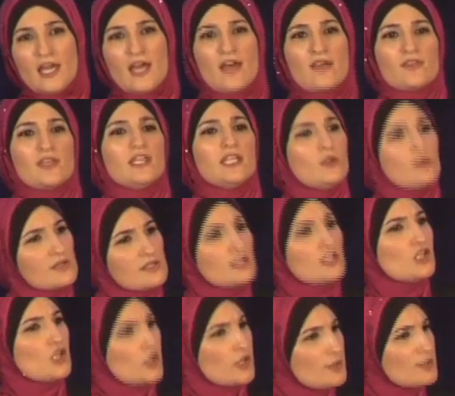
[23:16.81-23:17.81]
And then
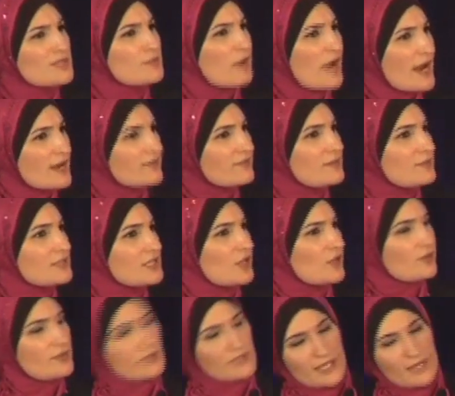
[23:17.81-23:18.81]
he was proud of
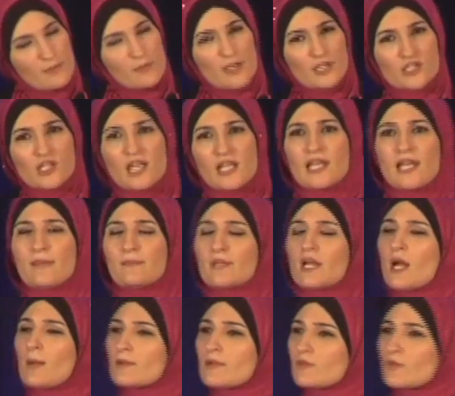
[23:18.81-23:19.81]
himself. He was like, mashallah, I've been
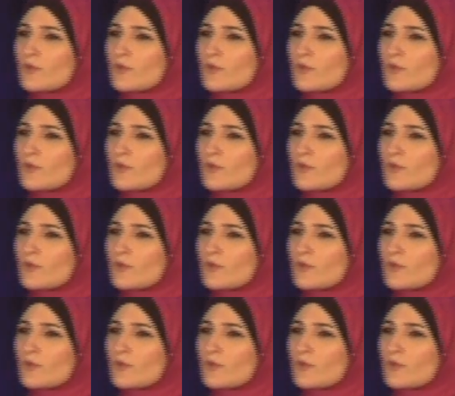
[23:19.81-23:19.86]
coming